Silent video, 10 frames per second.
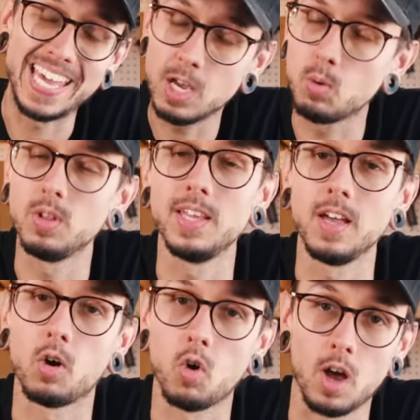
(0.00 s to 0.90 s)
equally
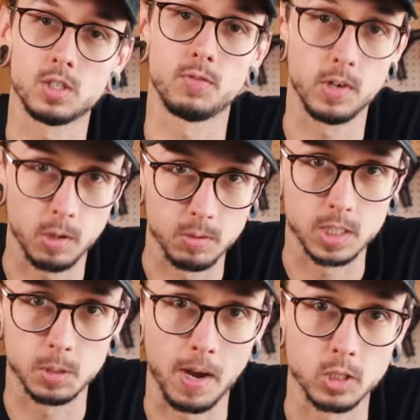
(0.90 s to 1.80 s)
across the
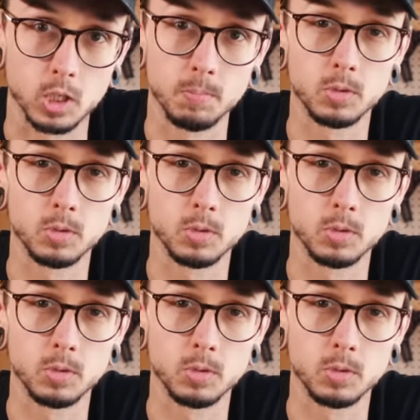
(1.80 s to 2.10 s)
frequency spectrum.